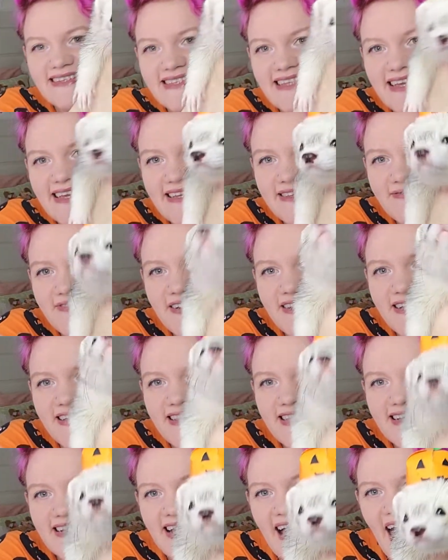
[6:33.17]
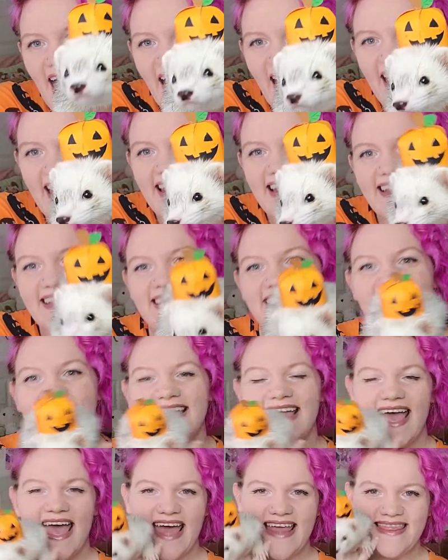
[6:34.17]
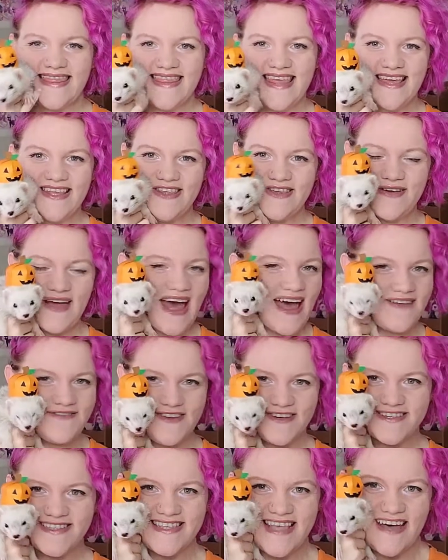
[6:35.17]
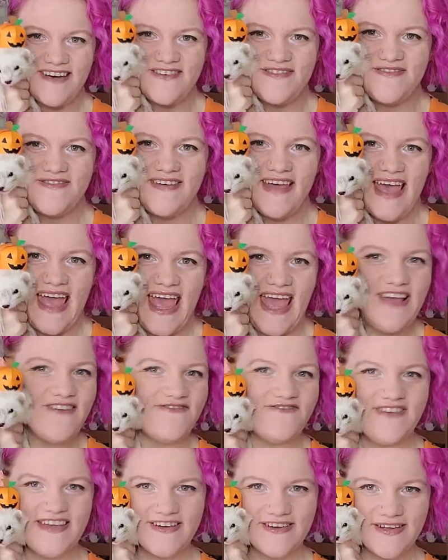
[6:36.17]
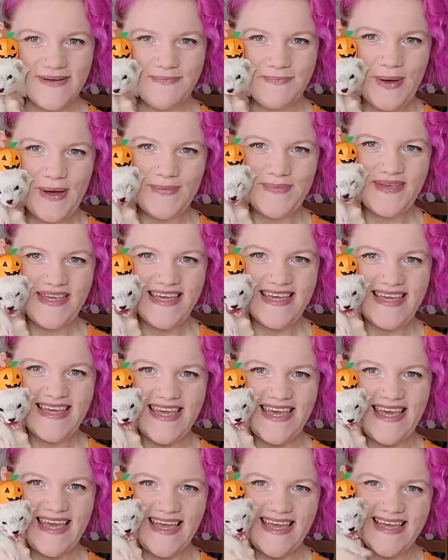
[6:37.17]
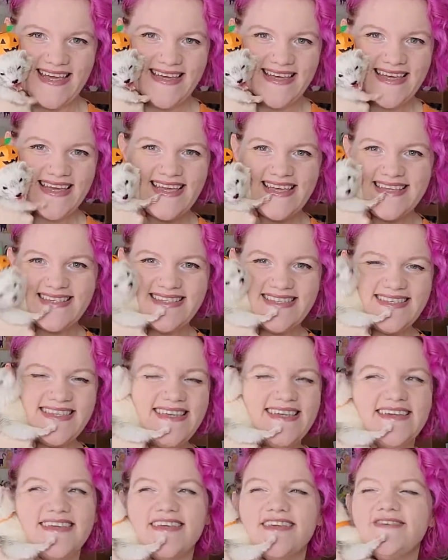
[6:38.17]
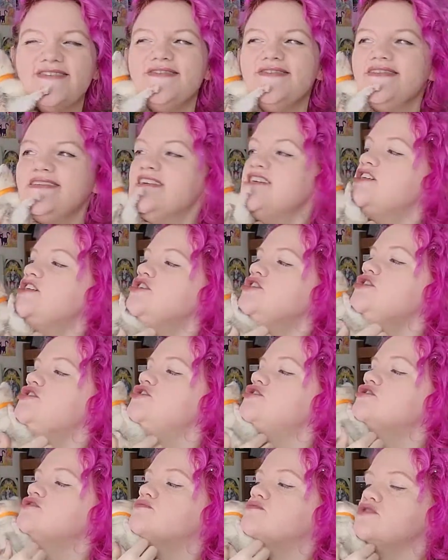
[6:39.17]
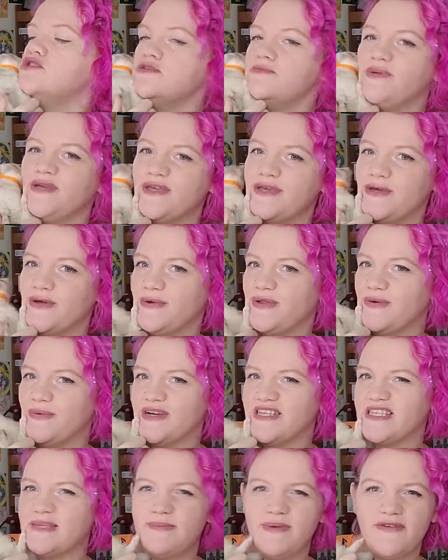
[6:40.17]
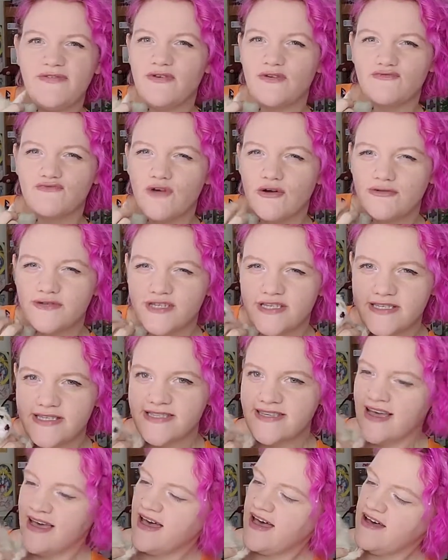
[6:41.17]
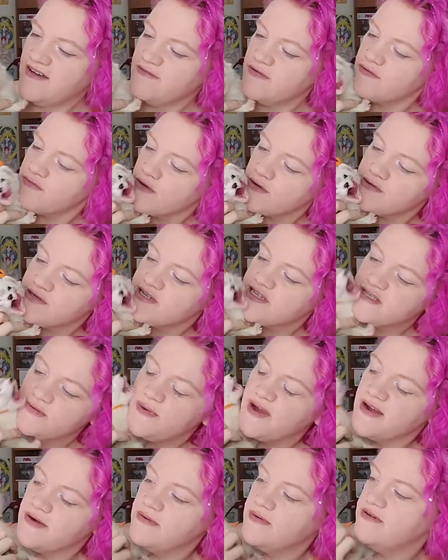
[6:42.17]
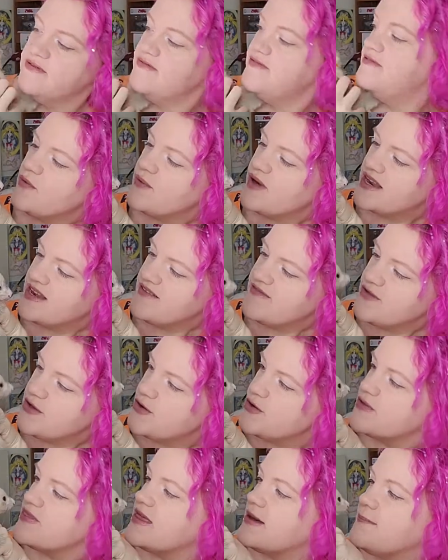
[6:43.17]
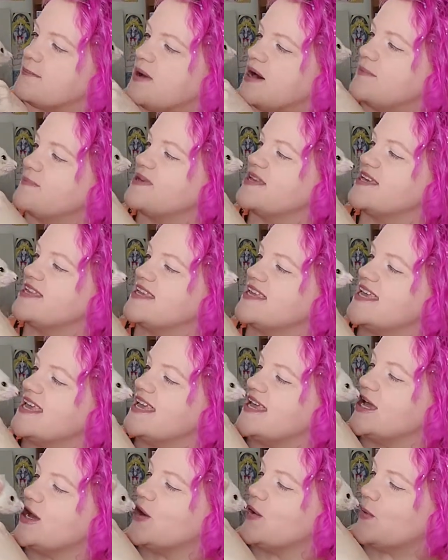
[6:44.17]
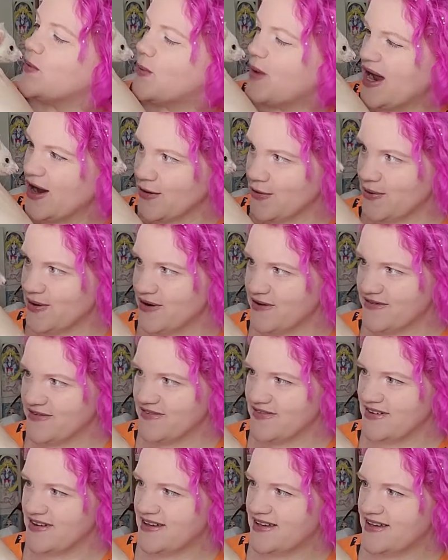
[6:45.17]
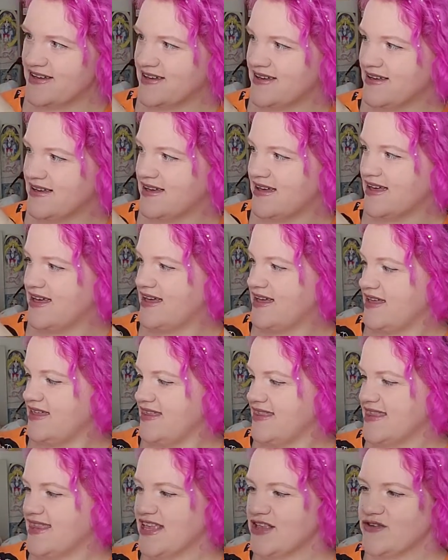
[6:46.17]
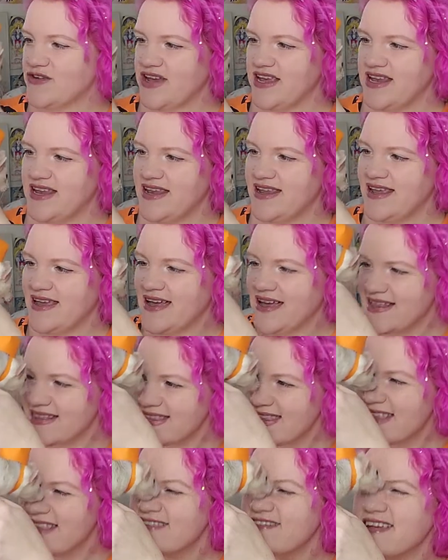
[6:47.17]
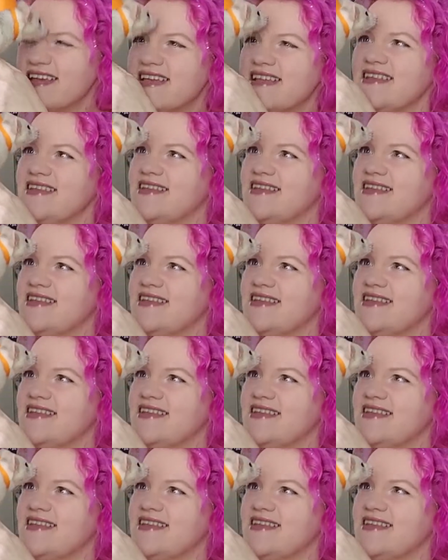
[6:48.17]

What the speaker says: like he's wearing a little hat. And then you have yourself a ferret pumpkin king. Isn't he cute? He doesn't want to be cute, he wants to be ferocious. Ferocious werewolf. What if you're the pumpkin king werewolf? That's right. That's right.